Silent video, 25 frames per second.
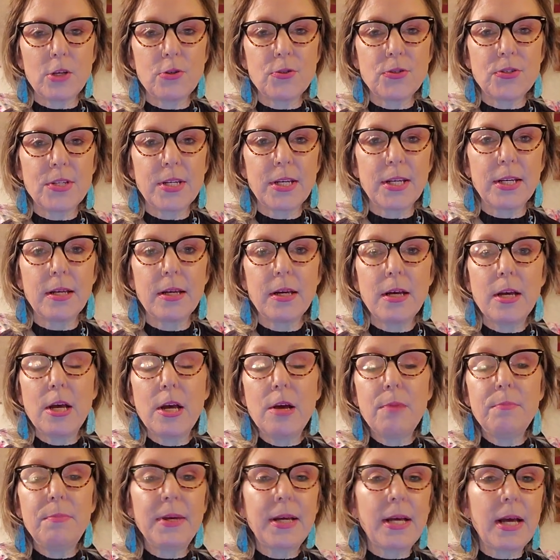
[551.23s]
You see,
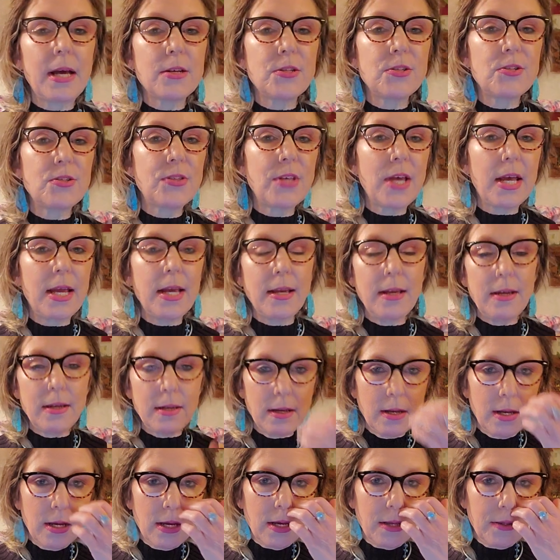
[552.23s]
because
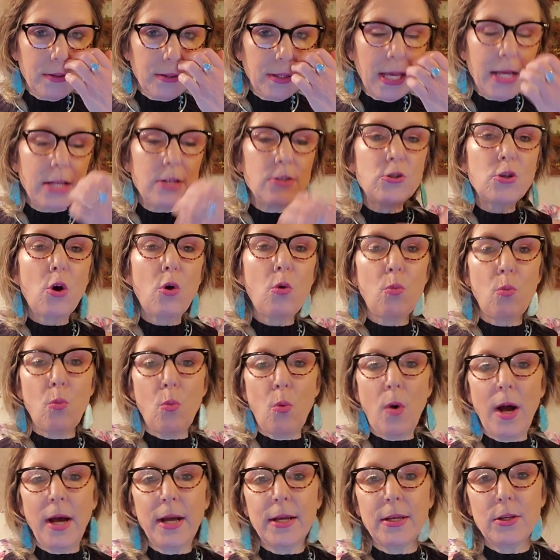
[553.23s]
they they don't
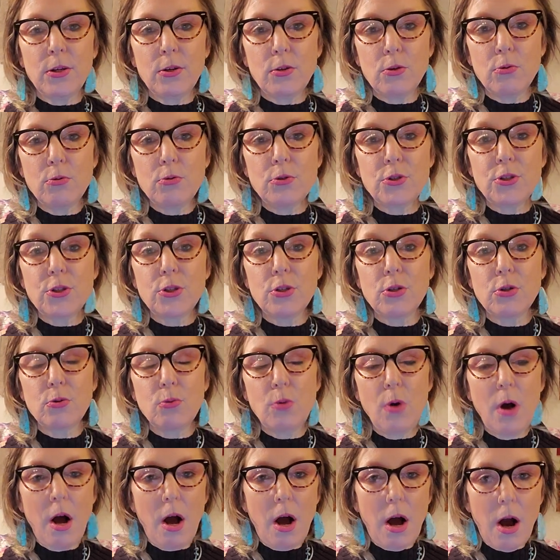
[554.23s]
want you
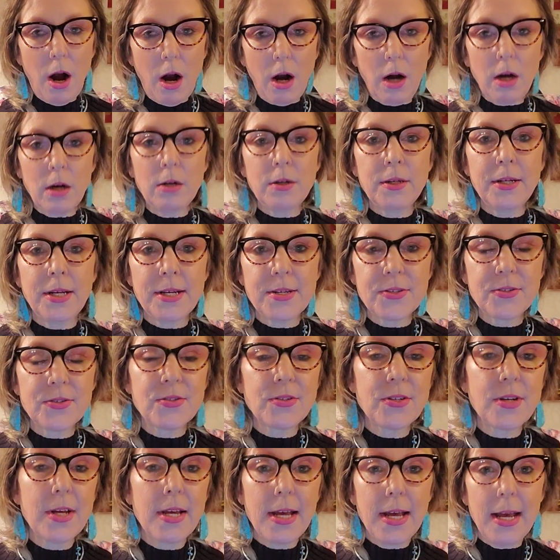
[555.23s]
to
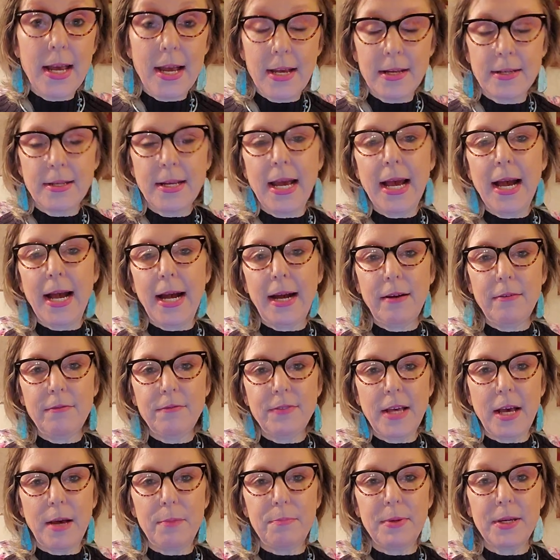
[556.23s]
harness and
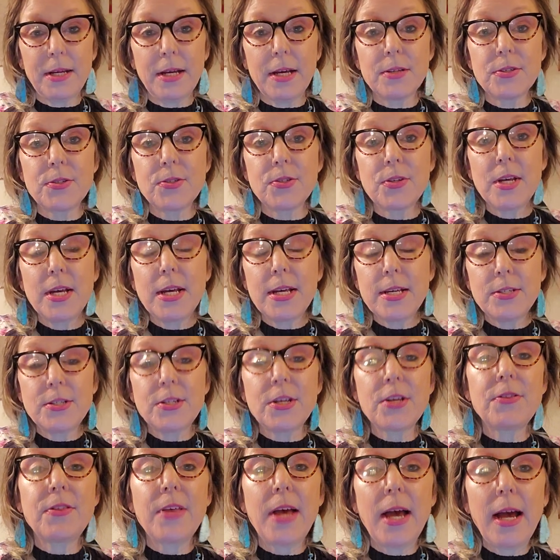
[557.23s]
have that because
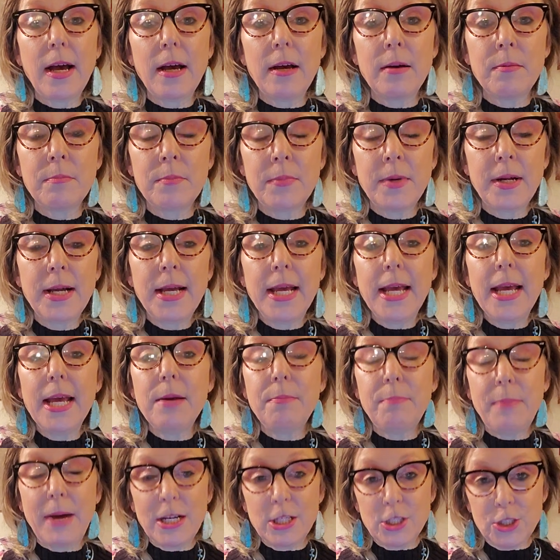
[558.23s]
to them,
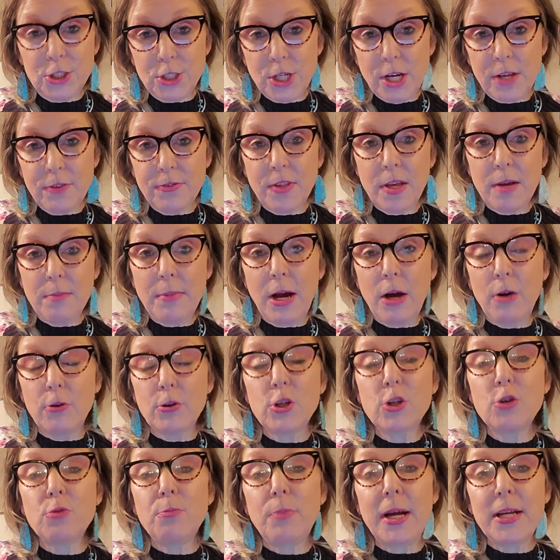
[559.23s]
it might shut them
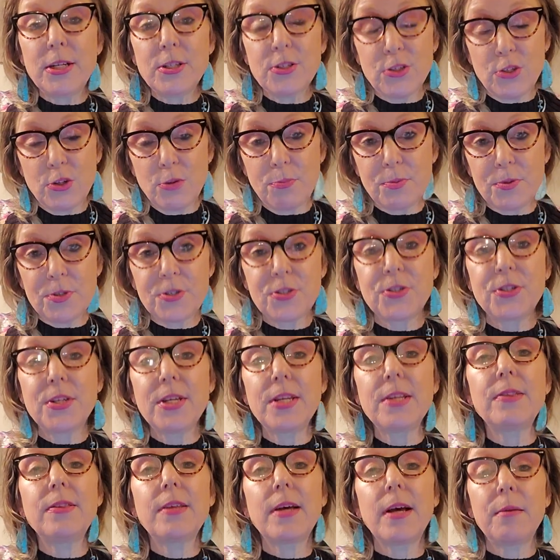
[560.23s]
out. You might
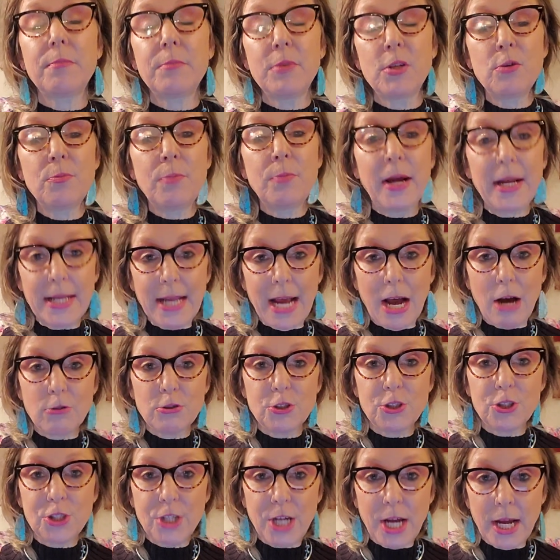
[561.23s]
supersede them. You might
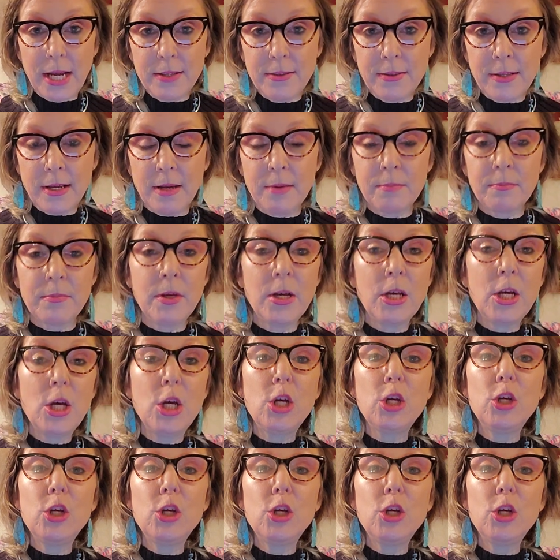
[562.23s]
outshine them.